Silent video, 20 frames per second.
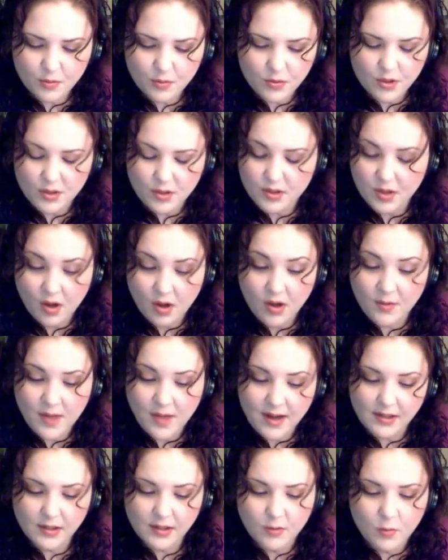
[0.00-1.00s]
just
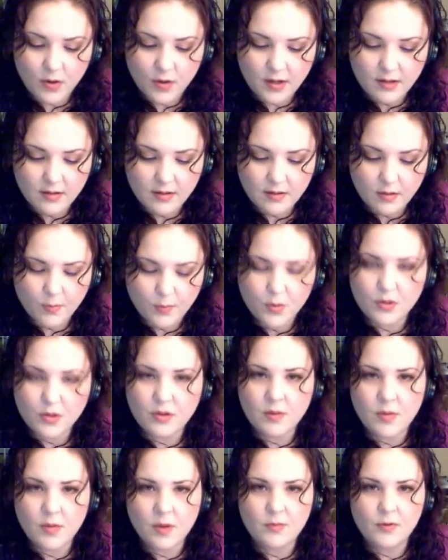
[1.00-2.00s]
automatically wanted to put
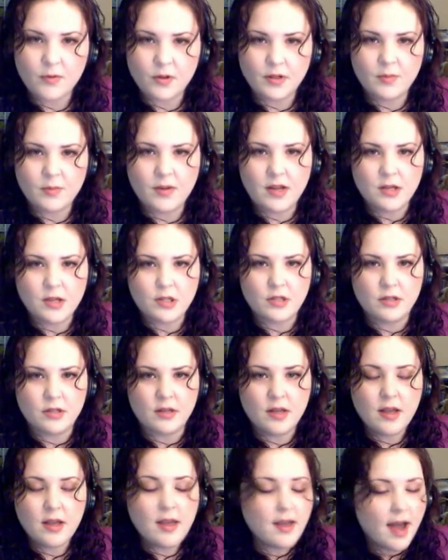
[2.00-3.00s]
them up for elimination.
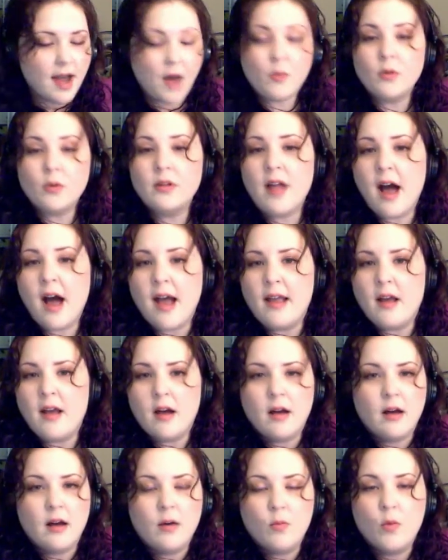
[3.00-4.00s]
I won't lie.
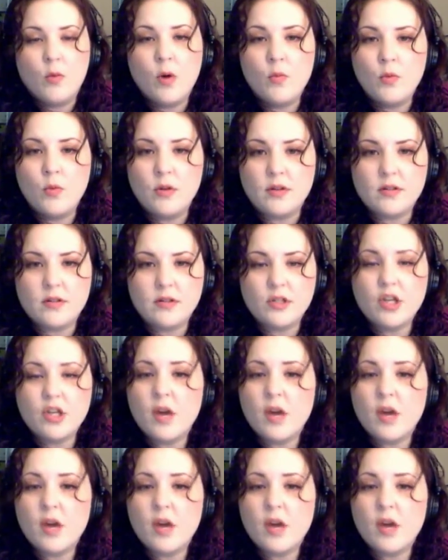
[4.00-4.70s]
One was